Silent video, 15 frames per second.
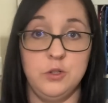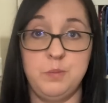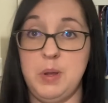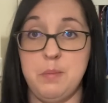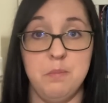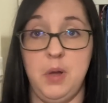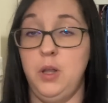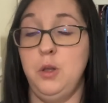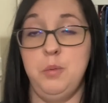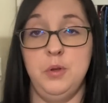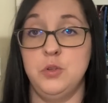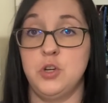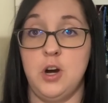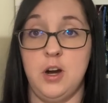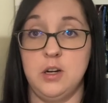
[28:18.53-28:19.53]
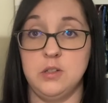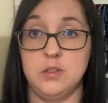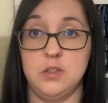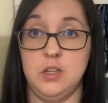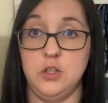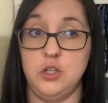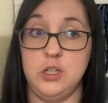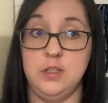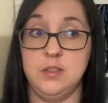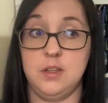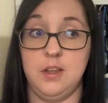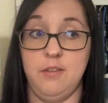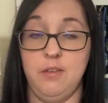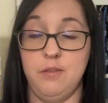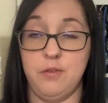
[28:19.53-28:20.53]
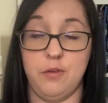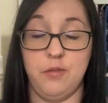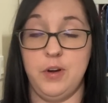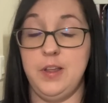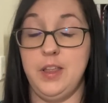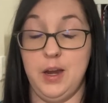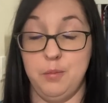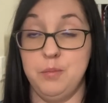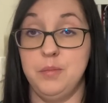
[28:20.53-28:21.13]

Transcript: been multiple charts that she's given for free that I'm